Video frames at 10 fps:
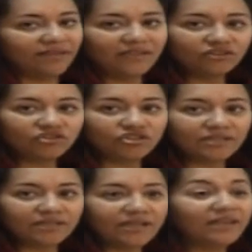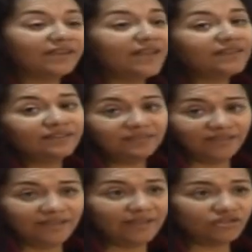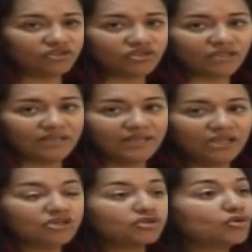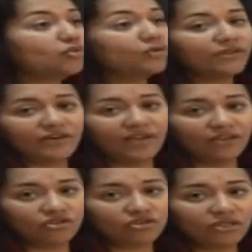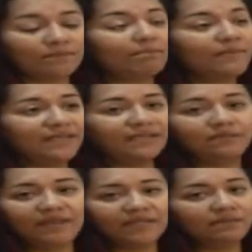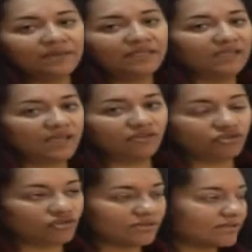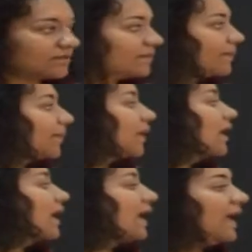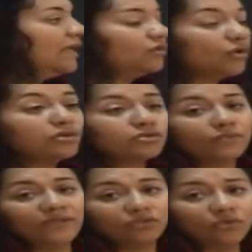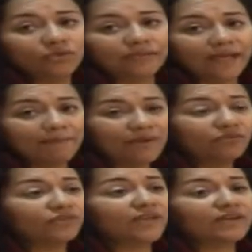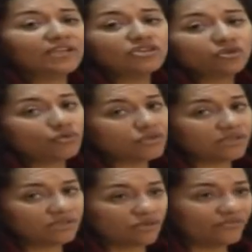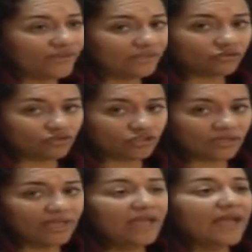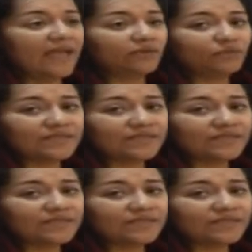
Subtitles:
energy, light energy, solar energy, many energies. And also we talked about the resources of energy, and we